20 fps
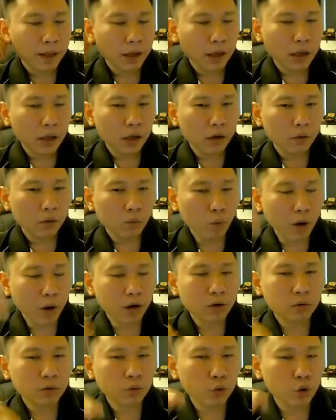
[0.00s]

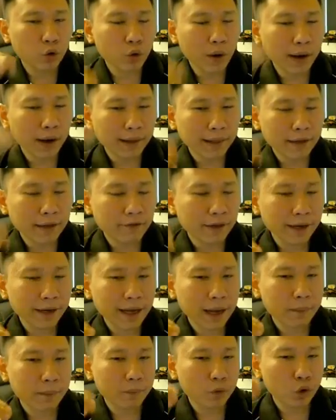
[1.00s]
while you are leveling
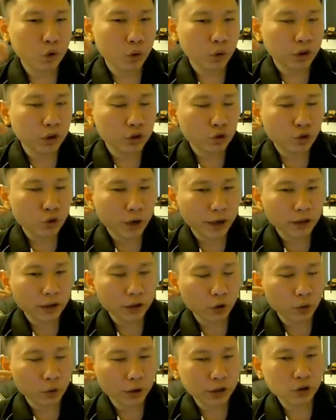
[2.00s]
up, you
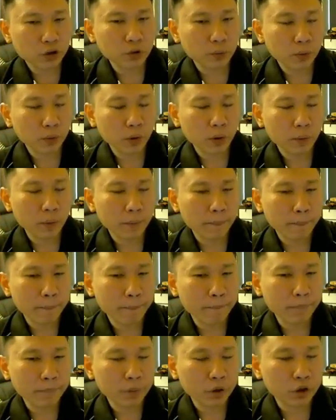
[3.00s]
need to
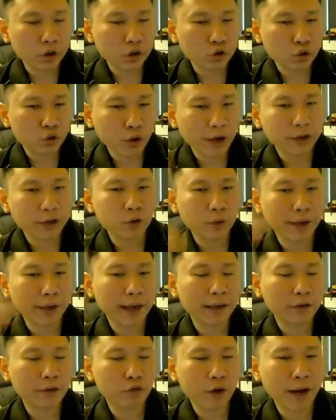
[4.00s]
try to
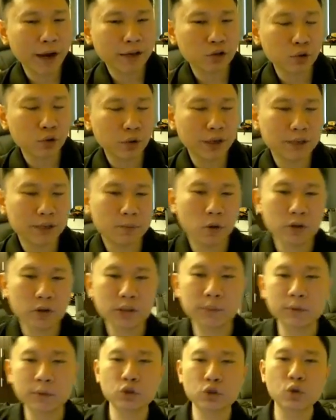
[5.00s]
get rare as soon as
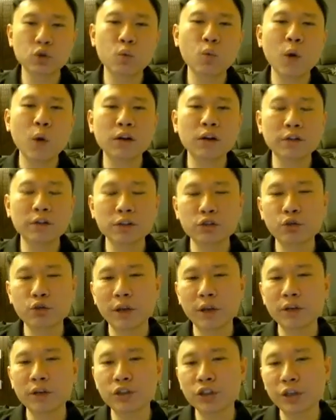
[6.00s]
possible. So one of the
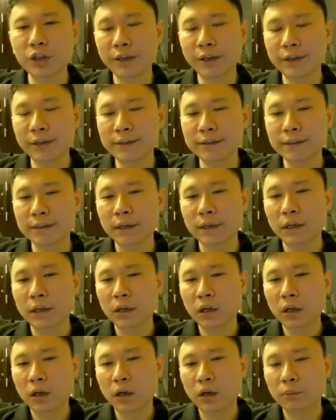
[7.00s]
strategy is
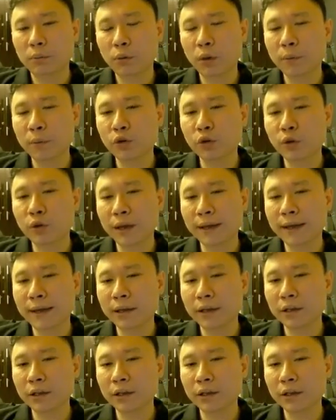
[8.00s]
probably you can get